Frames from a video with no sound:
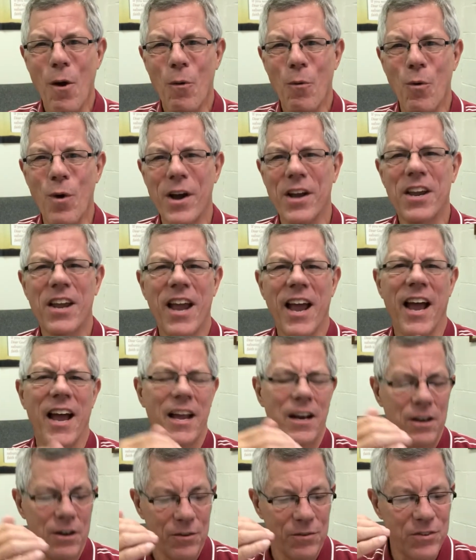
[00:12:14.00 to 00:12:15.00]
What
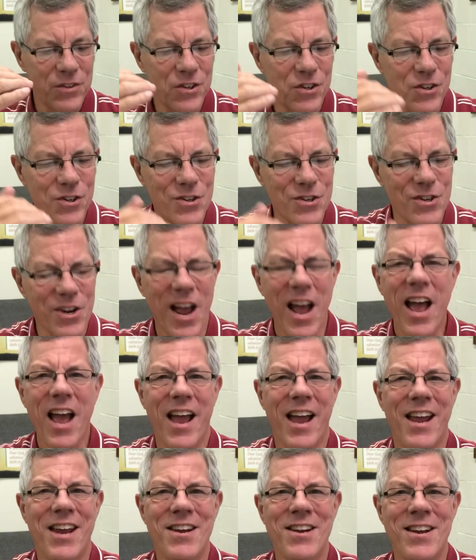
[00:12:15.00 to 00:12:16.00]
kind of
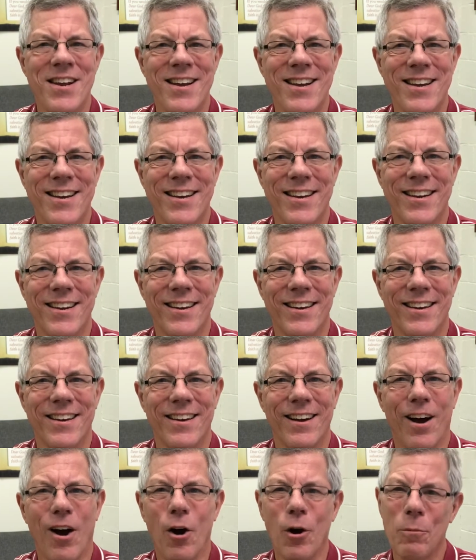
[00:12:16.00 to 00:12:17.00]
sign
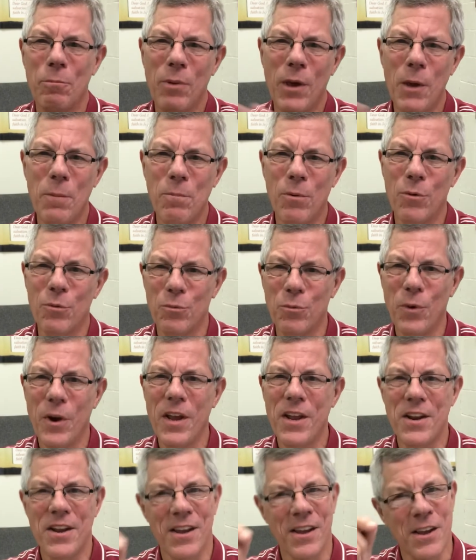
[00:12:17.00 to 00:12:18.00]
are people
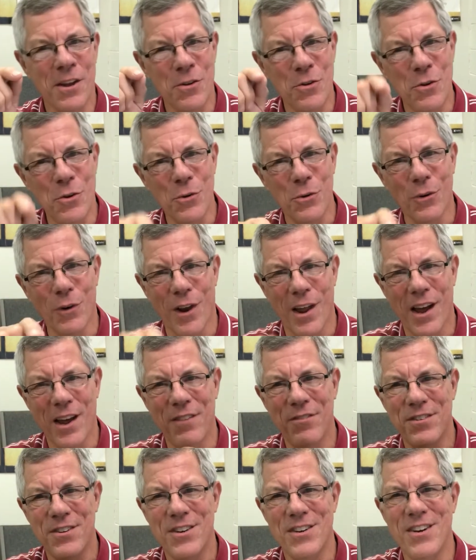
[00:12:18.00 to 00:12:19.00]
reading in your
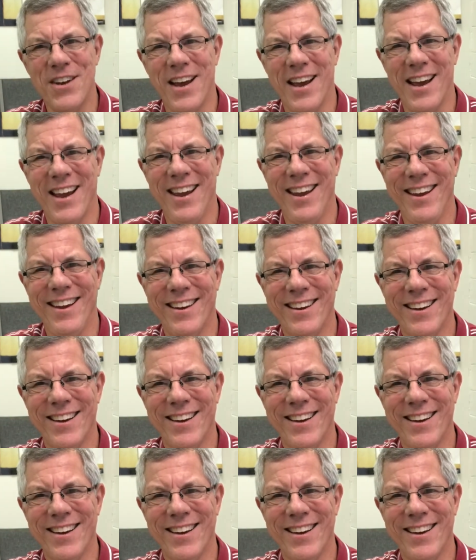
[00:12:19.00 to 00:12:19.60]
life today?